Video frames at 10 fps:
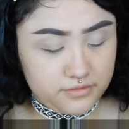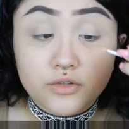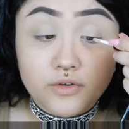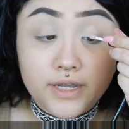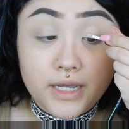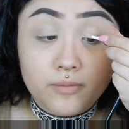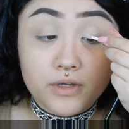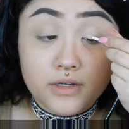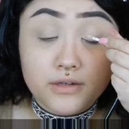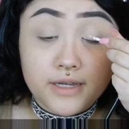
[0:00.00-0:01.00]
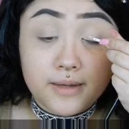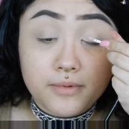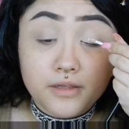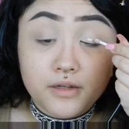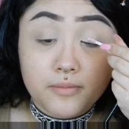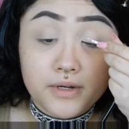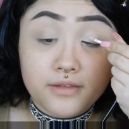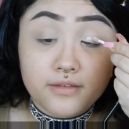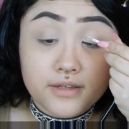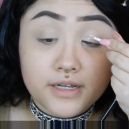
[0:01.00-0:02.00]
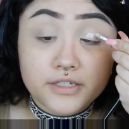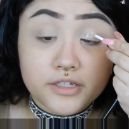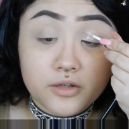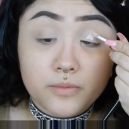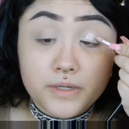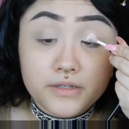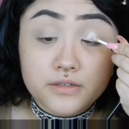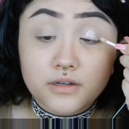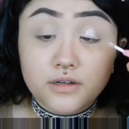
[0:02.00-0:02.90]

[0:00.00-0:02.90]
So I am gonna dab a little bit of this eyeshadow base